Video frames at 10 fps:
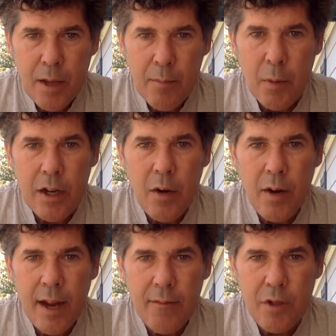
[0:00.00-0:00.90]
but we
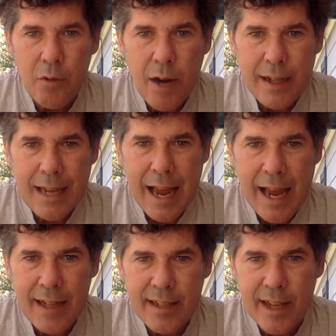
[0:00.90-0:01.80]
don't have direct
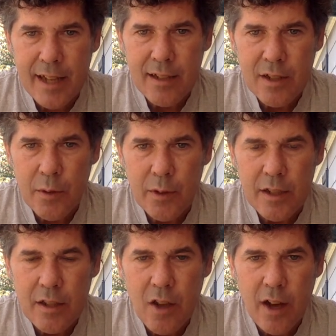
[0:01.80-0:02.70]
access to
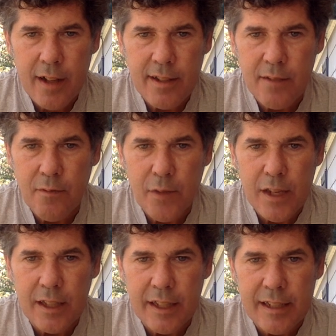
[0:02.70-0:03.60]
his thoughts and
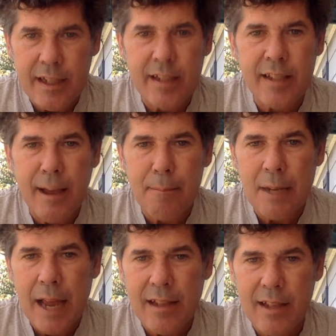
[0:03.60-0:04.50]
feelings
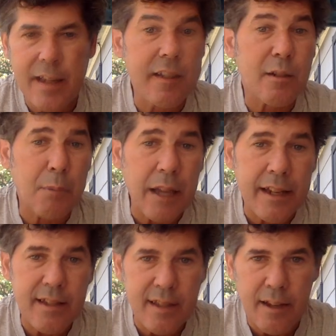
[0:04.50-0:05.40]
except as he
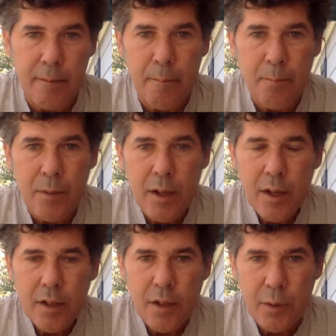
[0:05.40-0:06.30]
explains them
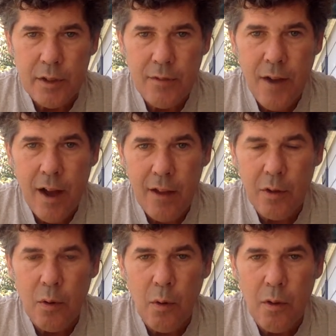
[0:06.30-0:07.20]
to his
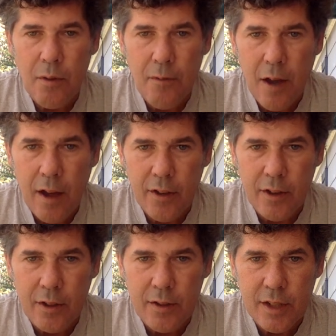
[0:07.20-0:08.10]
Father, or the
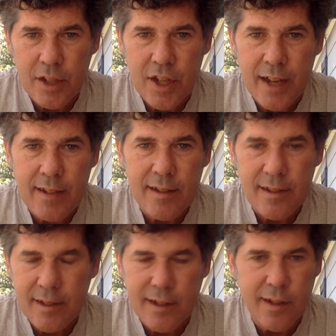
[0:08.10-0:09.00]
Father
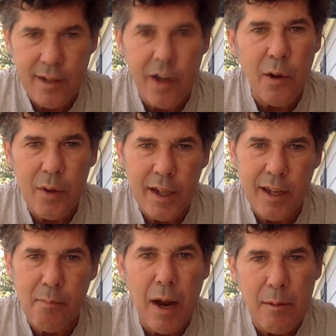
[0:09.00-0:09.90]
suggests, the
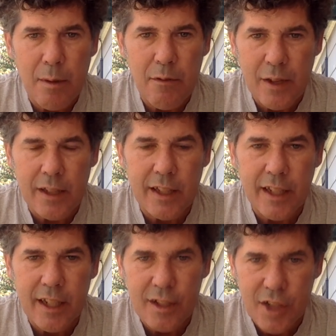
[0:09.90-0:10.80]
kid might be
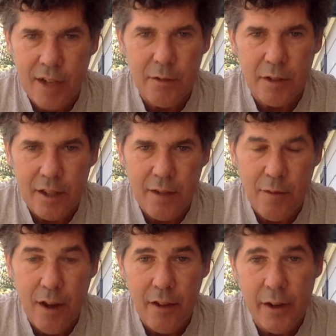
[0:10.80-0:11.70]
feeling, and generally the
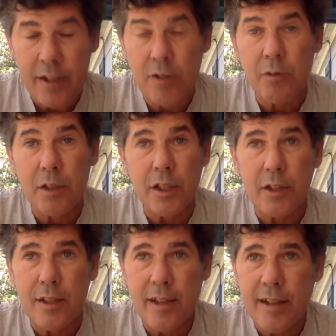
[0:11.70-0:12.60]
Father has a really
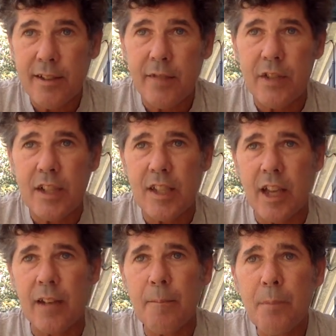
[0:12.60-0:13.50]
good sense of his
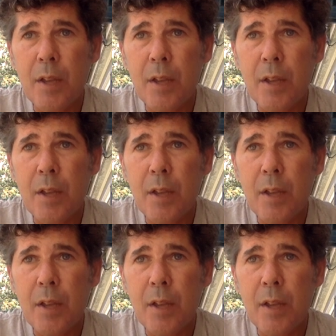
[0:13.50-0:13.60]
Son.